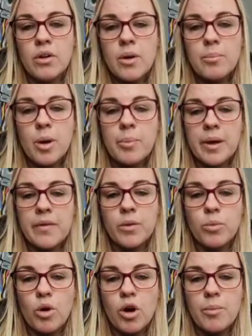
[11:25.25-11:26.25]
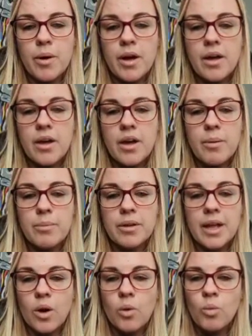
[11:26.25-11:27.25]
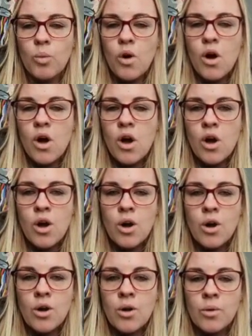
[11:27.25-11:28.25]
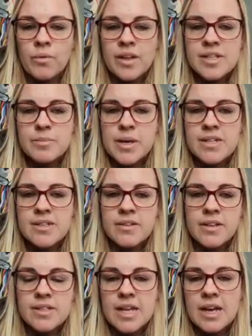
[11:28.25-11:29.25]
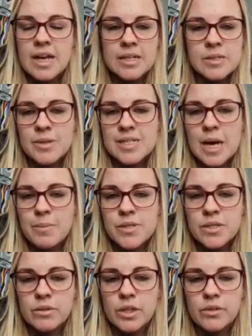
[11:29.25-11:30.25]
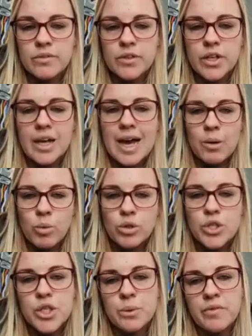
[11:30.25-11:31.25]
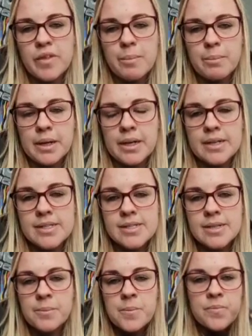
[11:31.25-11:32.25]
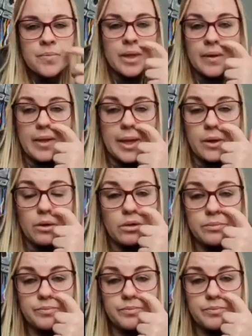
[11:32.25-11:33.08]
pop it in the warmer and be like, whoa, that's amazing, that smells absolutely lovely, I want 2 of them bars. There you go.